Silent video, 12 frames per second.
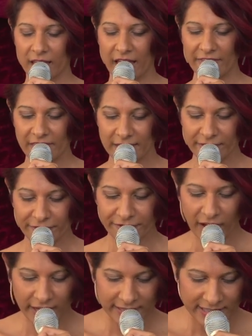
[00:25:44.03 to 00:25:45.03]
and then
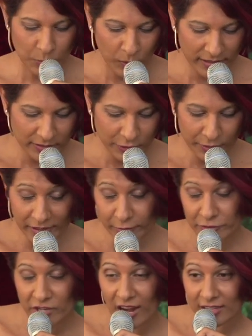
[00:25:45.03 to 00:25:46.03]
finding what your inner
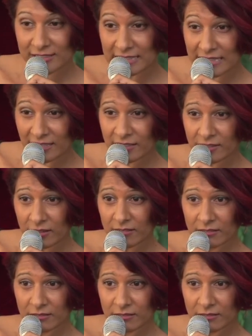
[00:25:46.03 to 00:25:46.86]
child needs